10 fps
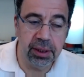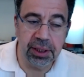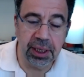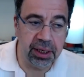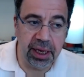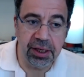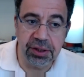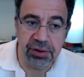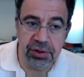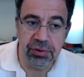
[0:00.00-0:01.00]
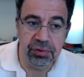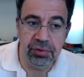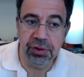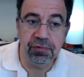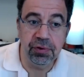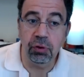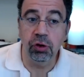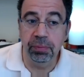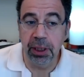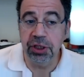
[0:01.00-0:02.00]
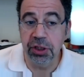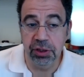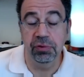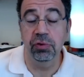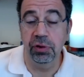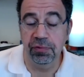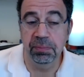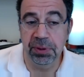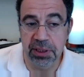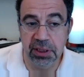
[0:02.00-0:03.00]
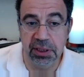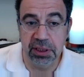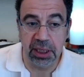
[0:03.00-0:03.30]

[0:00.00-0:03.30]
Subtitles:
they can enter into different occupations, into different businesses,